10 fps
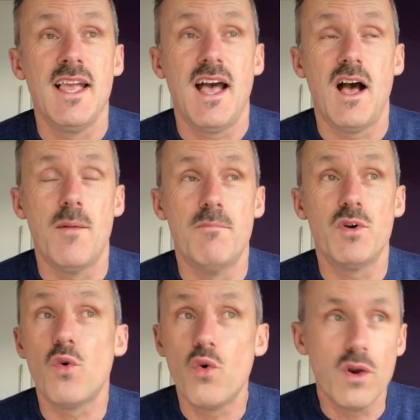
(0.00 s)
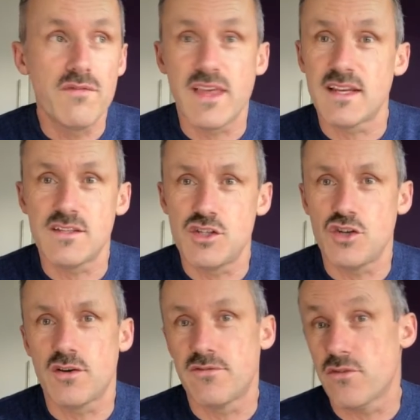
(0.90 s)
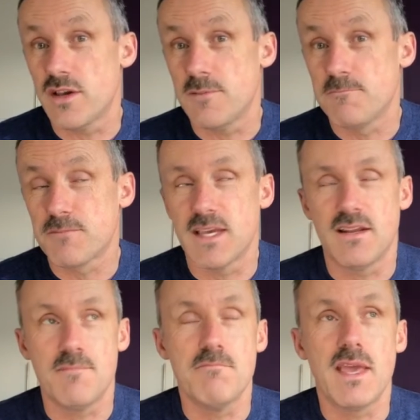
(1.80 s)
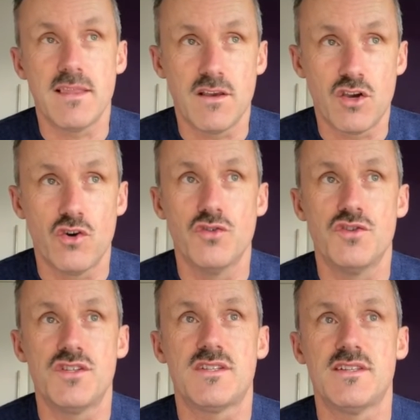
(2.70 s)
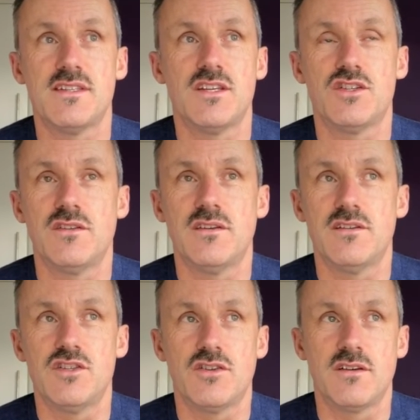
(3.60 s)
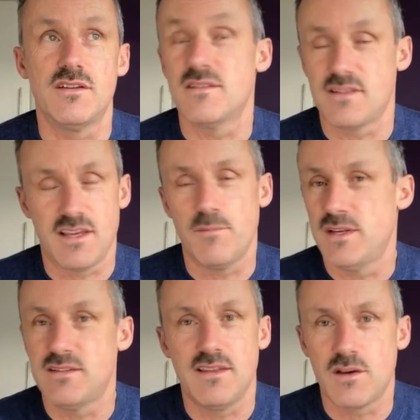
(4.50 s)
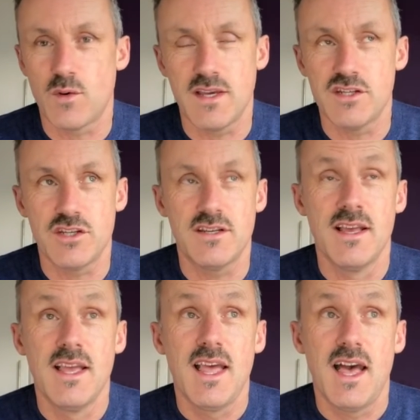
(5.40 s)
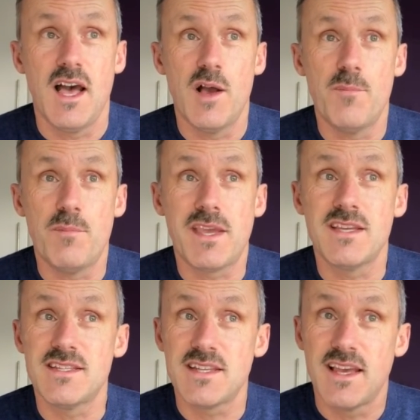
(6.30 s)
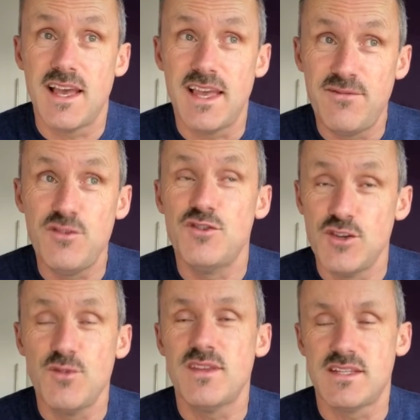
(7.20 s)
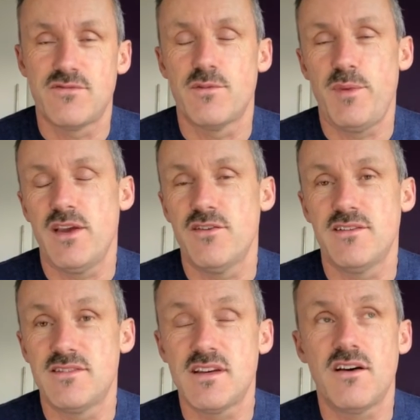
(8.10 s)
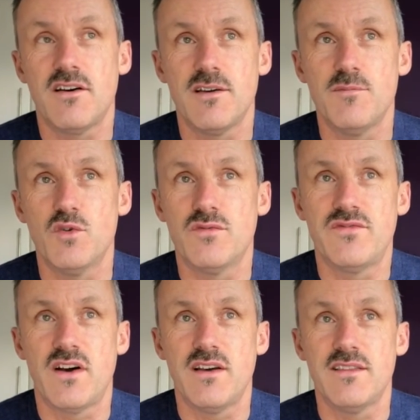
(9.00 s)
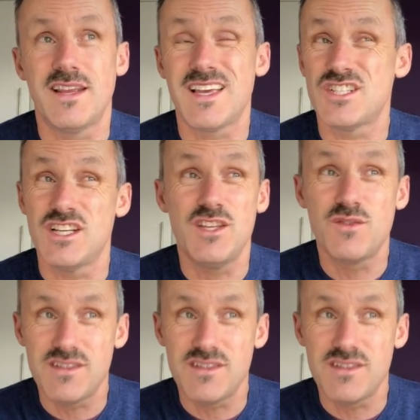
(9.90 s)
but all of that is sugar free, and I make the conscious decision that sugar doesn't come into the equation, because if you do this for a period of time, you'll find that actually you can